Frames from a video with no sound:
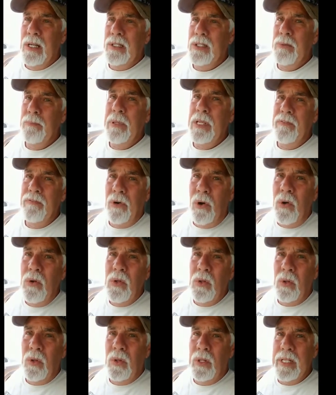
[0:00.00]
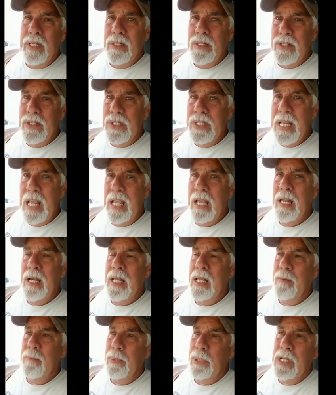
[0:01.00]
to be vocal and to stand
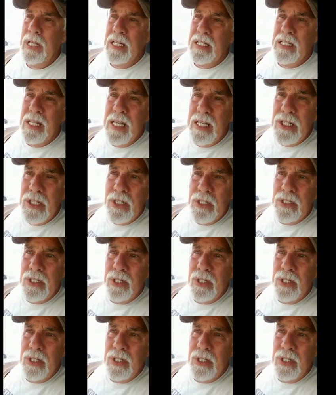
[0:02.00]
and bring attention